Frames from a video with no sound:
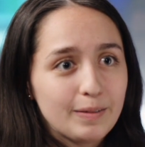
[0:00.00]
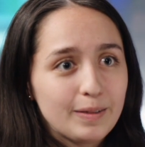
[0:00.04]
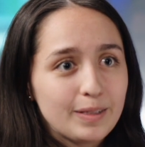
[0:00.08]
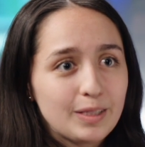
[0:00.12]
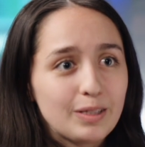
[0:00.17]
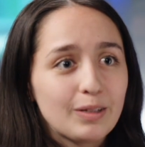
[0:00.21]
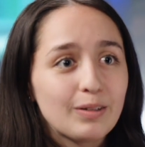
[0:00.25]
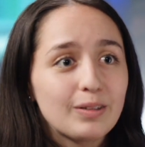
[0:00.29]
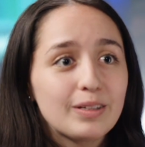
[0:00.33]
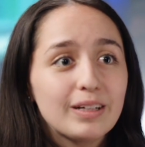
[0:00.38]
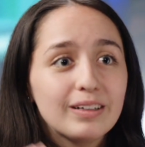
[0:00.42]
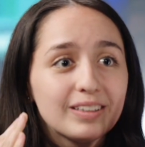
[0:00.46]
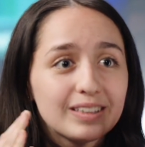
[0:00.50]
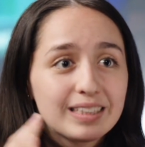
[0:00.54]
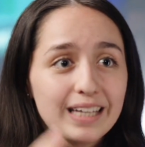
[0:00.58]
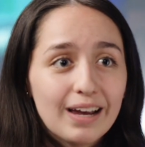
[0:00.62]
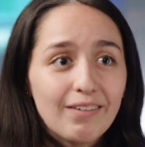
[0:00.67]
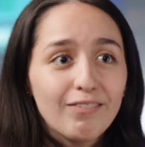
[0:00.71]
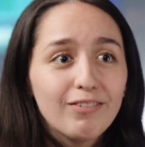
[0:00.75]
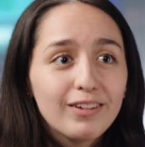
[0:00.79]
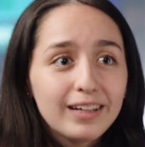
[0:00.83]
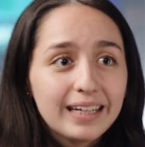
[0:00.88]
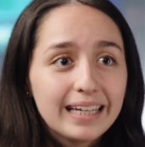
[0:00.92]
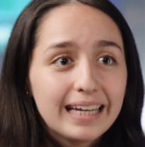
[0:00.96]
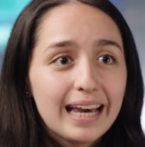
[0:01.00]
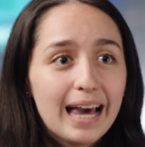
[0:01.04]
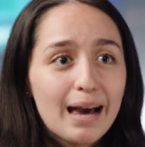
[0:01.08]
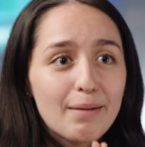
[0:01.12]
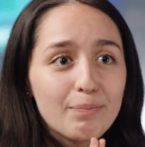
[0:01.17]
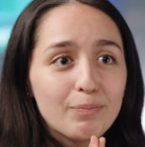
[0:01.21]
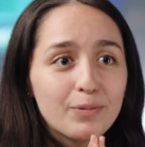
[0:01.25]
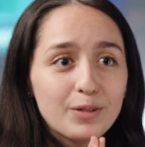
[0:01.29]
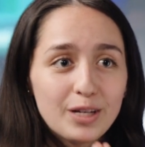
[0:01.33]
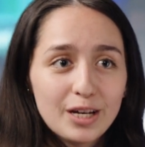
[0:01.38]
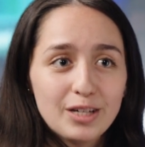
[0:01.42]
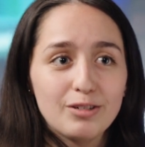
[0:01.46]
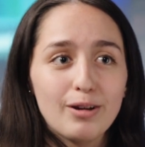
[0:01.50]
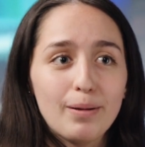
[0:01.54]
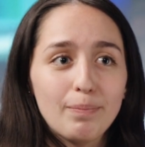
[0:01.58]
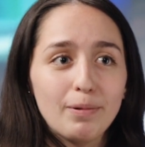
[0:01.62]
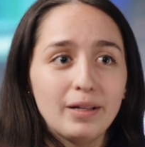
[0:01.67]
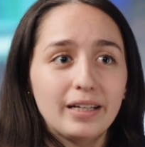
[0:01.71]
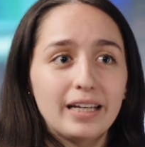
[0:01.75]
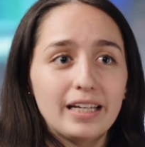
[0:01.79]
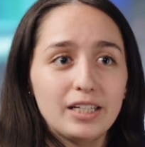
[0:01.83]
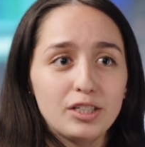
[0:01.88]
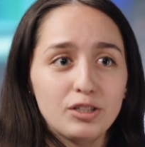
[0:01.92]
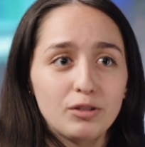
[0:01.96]
So there's definitely a potential
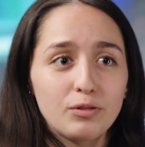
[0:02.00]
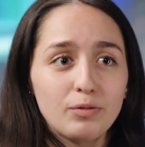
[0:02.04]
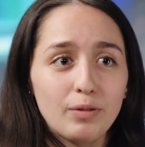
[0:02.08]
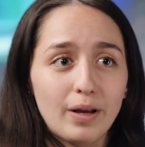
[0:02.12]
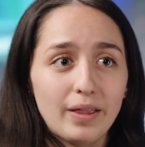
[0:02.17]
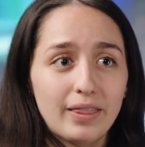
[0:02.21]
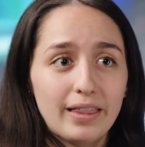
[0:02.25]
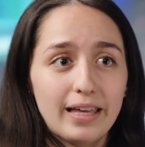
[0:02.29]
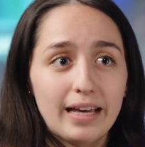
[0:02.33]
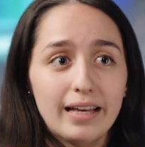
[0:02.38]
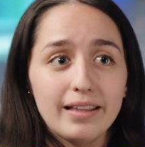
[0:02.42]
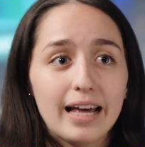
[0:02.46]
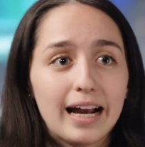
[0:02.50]
application right there